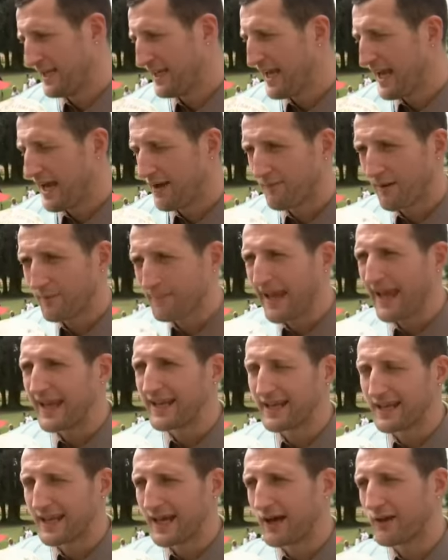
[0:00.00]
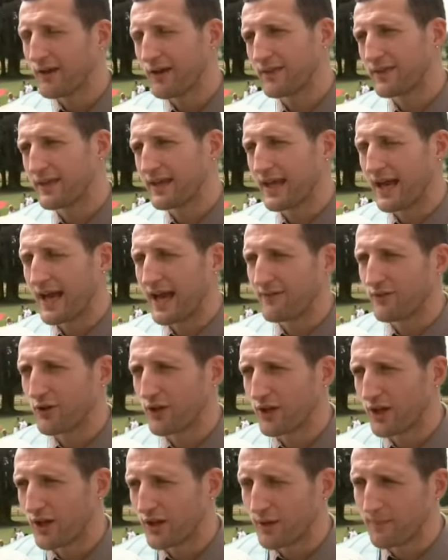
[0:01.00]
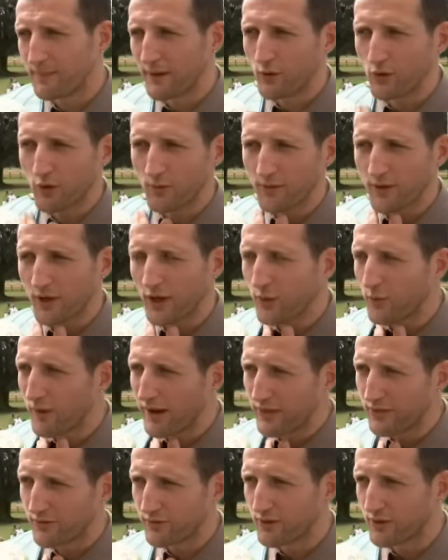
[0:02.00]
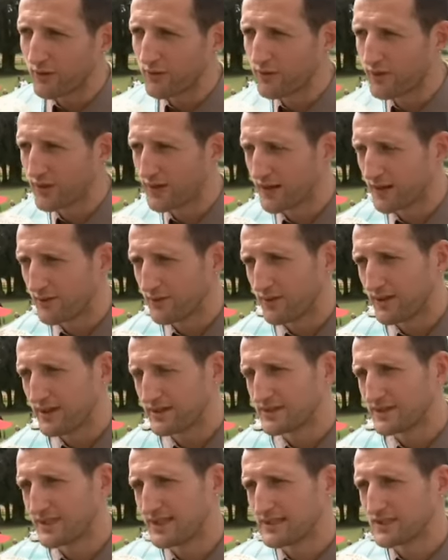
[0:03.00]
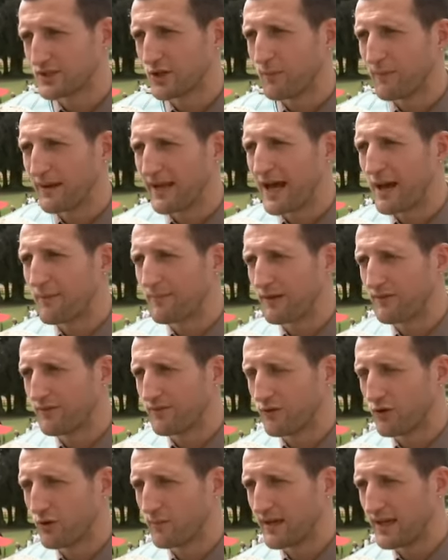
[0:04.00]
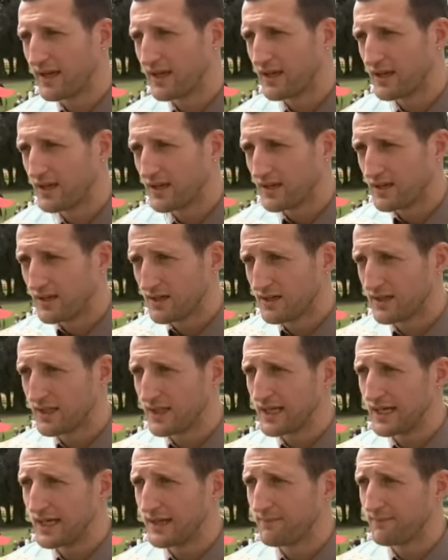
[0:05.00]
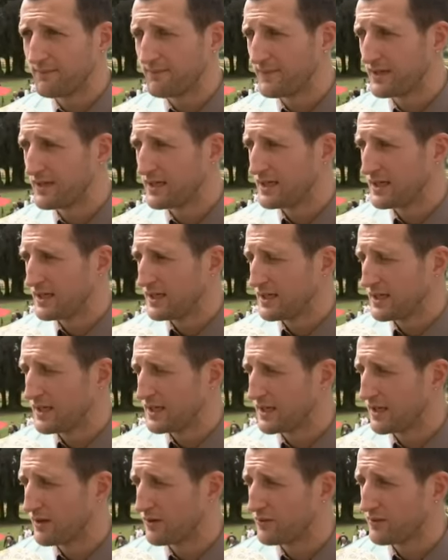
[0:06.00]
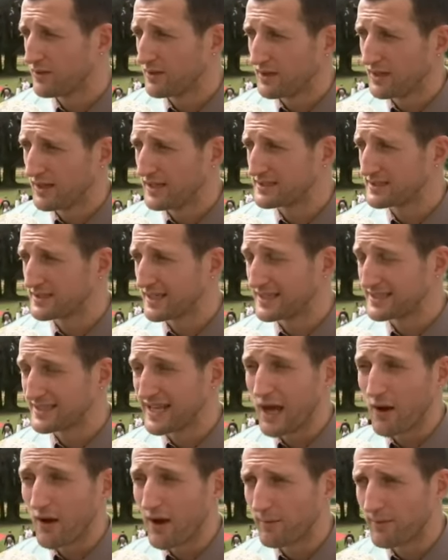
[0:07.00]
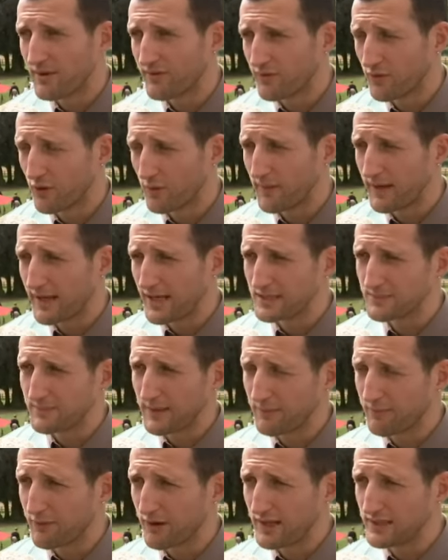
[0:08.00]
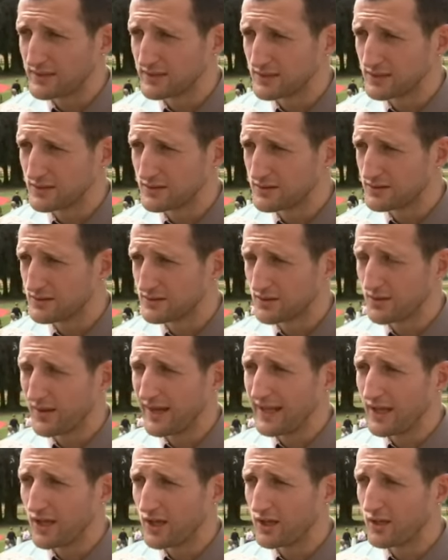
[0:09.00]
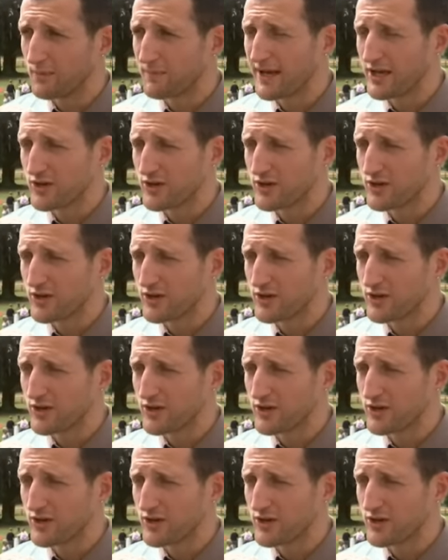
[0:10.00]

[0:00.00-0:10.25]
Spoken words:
Yeah, I'm getting it now. I don't think I have on the build-up and on the way through. You know, it's not been happening for me. And, you know, it's now happening for me, and that's big praise to Eddie Hearn and